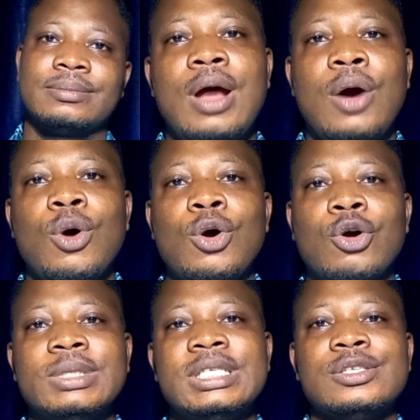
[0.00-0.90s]
Hello and
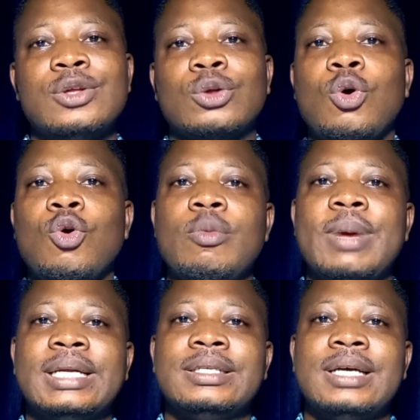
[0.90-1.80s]
welcome. This is Dr.
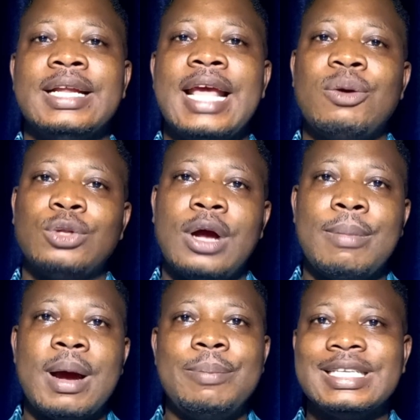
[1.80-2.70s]
Obed, and here we'll talk
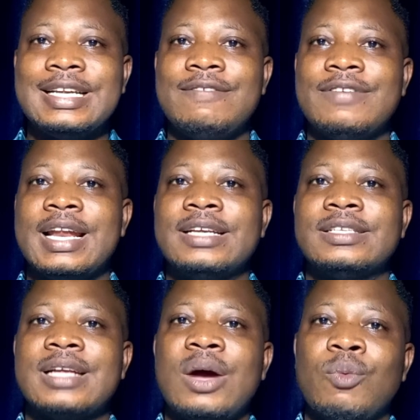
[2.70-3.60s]
about personal
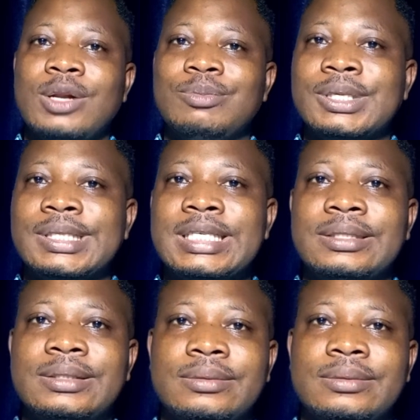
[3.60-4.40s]
finance and wealth building.